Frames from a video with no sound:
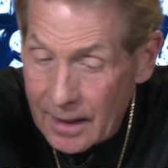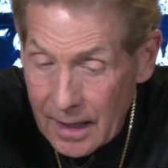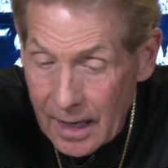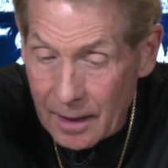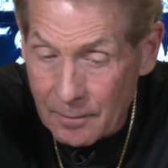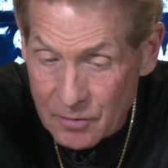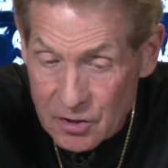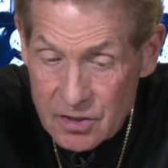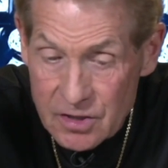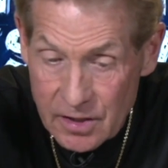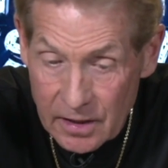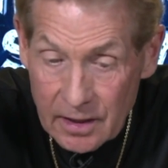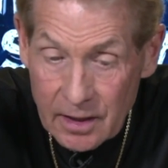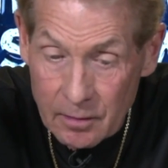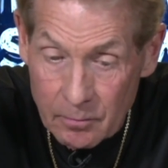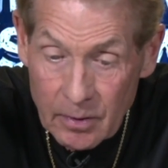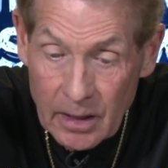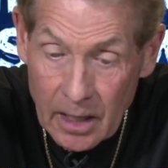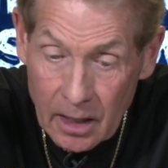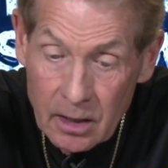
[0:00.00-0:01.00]
I'm just thinking
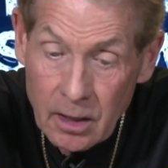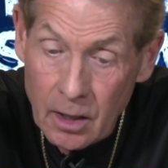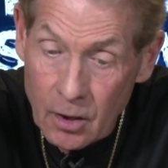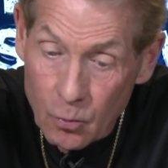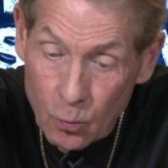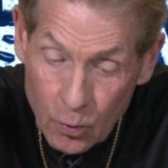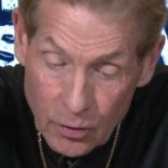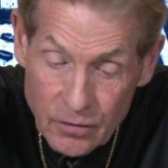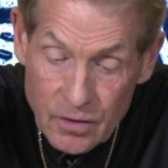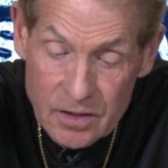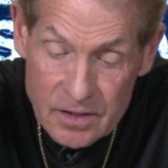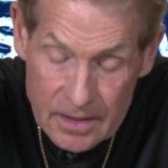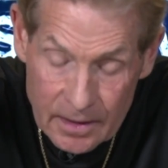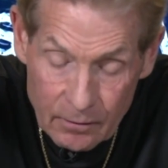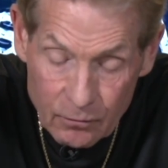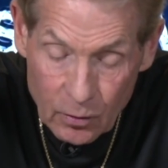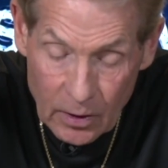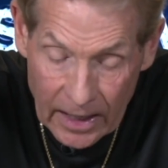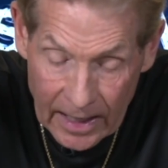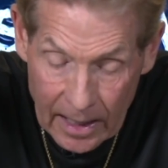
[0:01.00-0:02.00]
about, would this
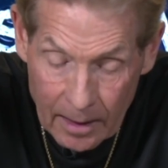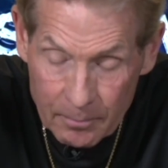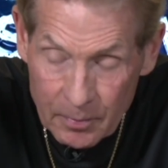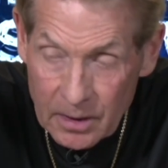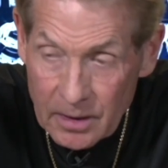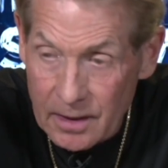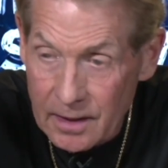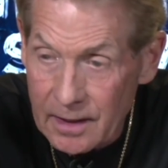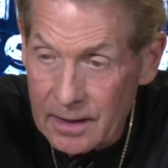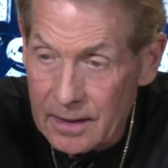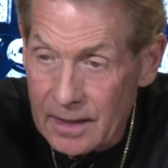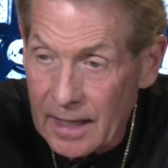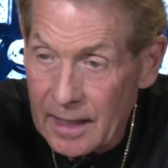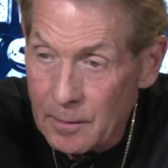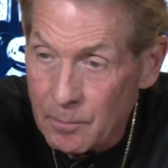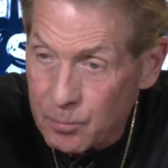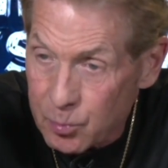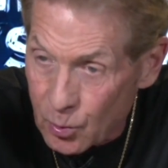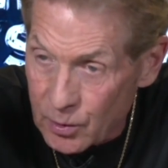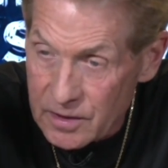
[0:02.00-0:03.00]
ever happen in
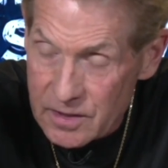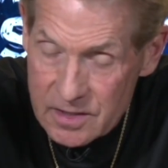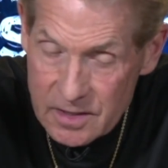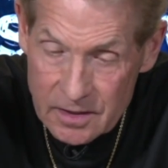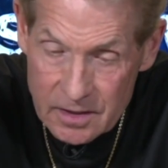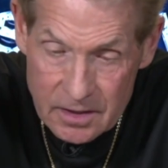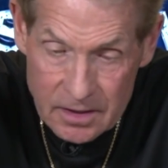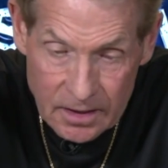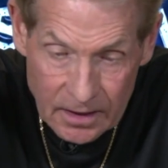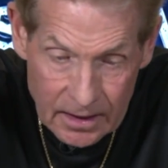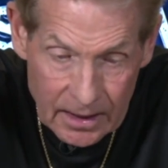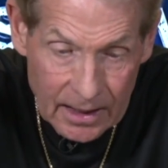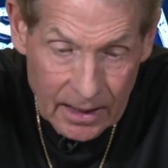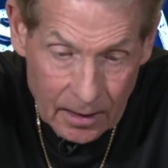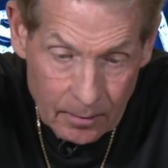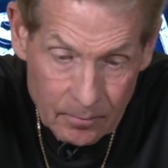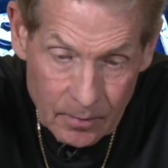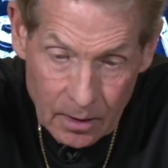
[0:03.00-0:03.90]
a preseason game?